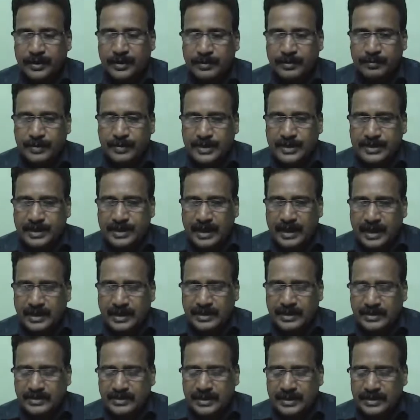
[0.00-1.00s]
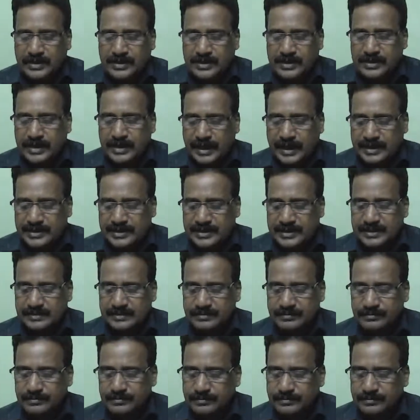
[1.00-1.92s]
Miscellaneous exercise.